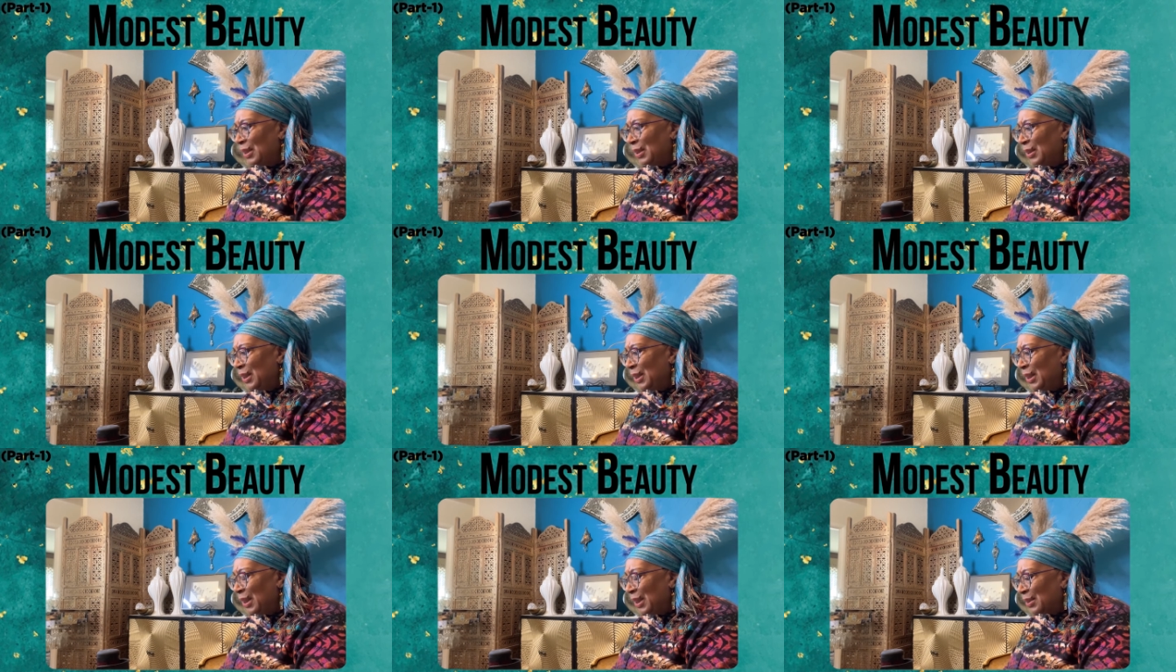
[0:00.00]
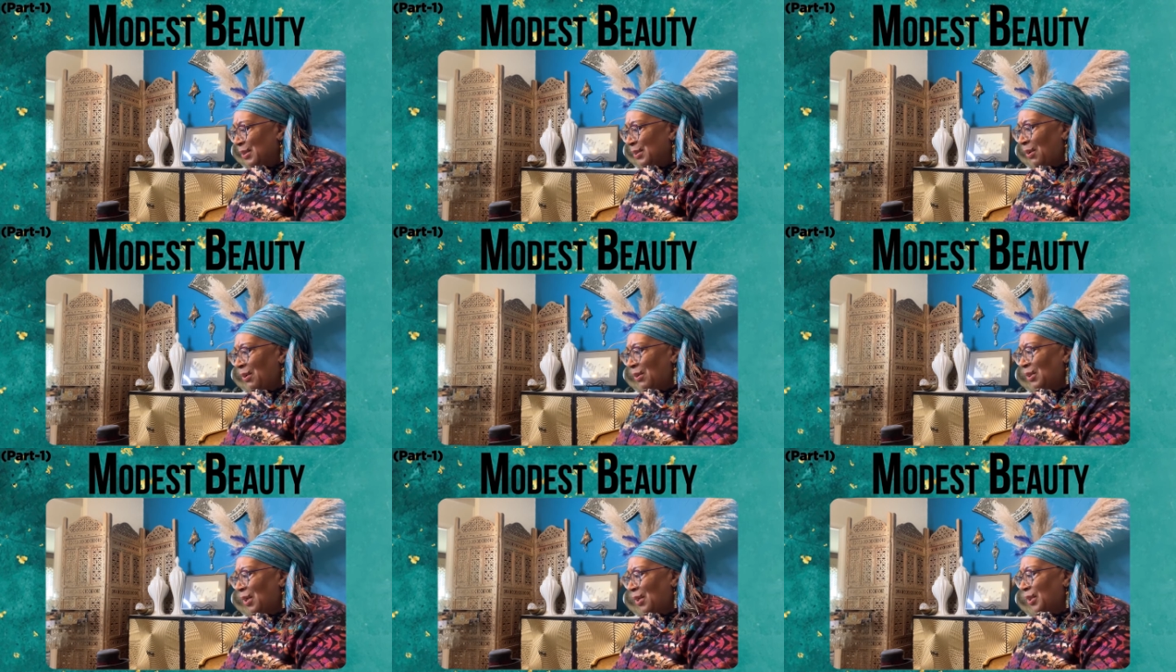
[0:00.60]
the
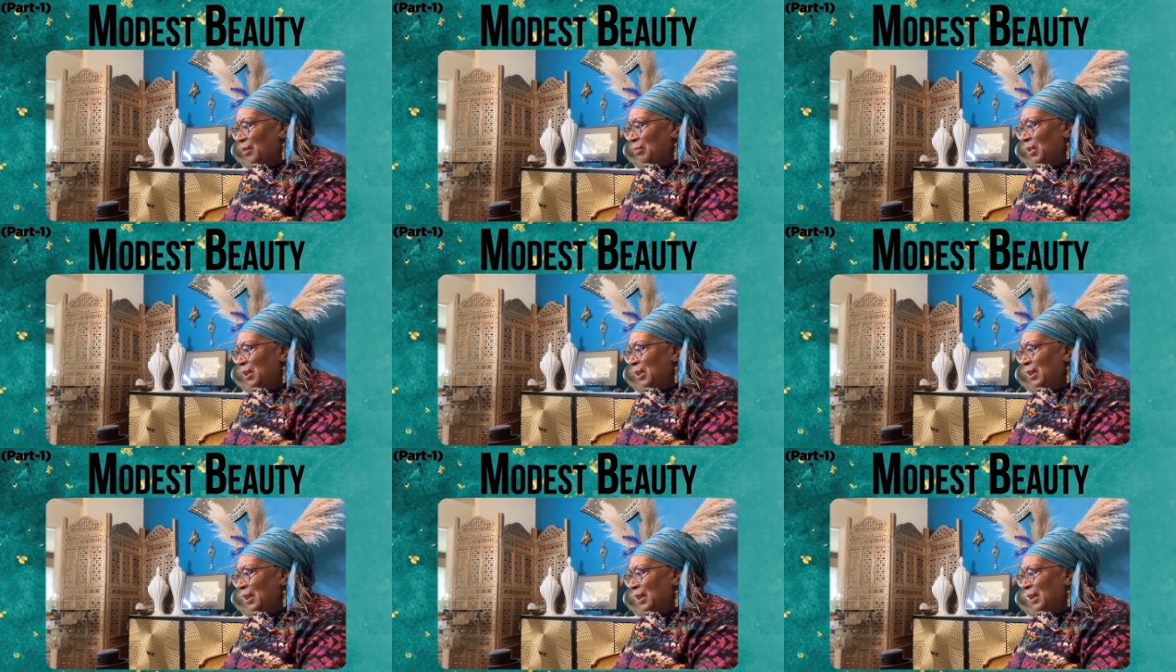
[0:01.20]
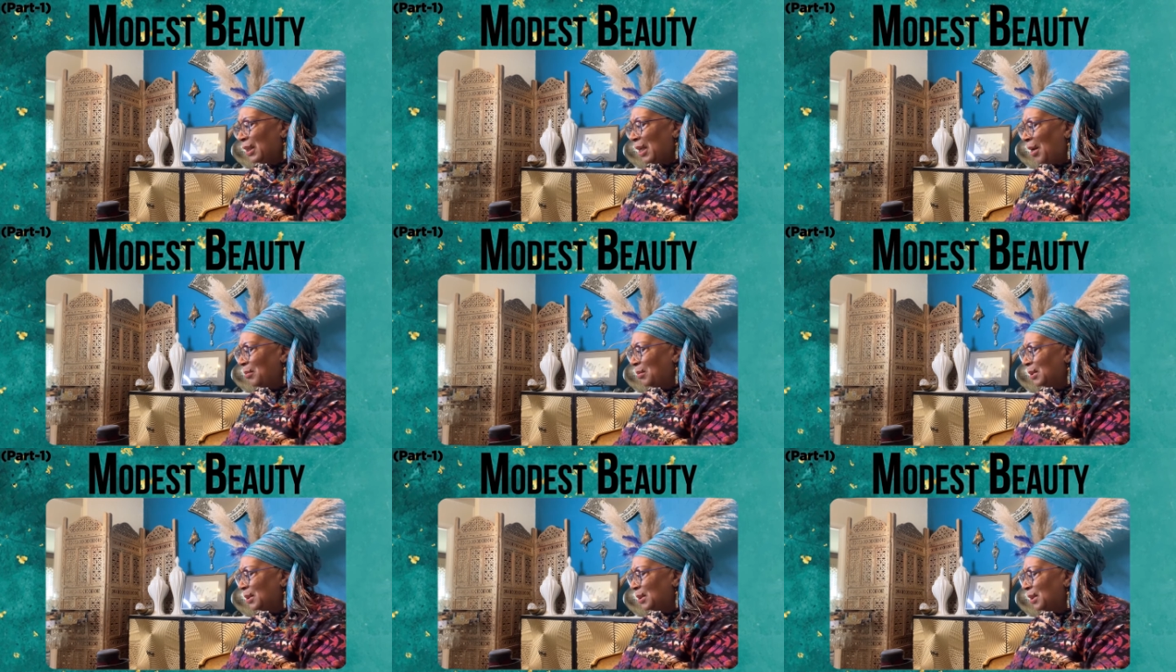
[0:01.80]
Ansarullah community. I
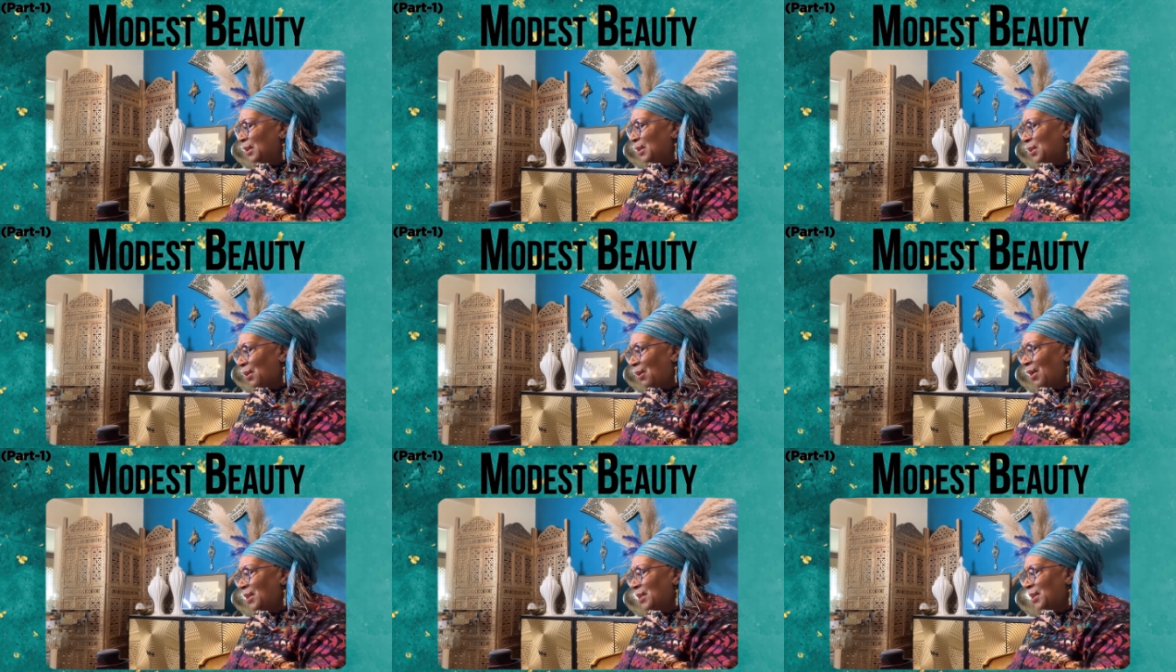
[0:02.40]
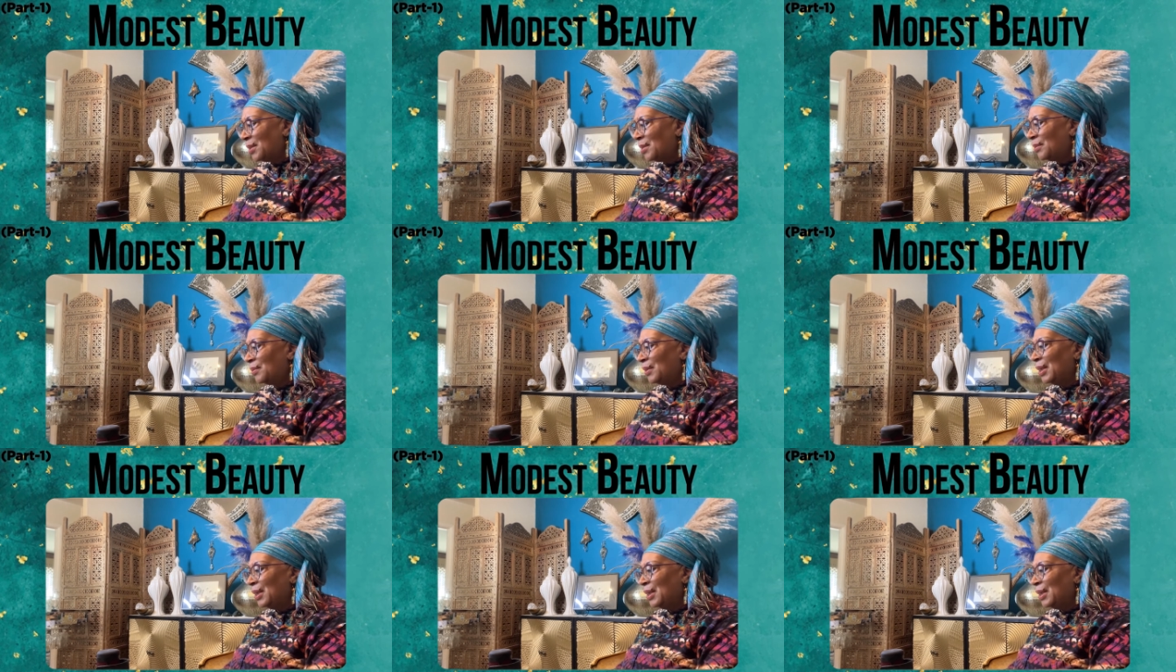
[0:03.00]
was in charge of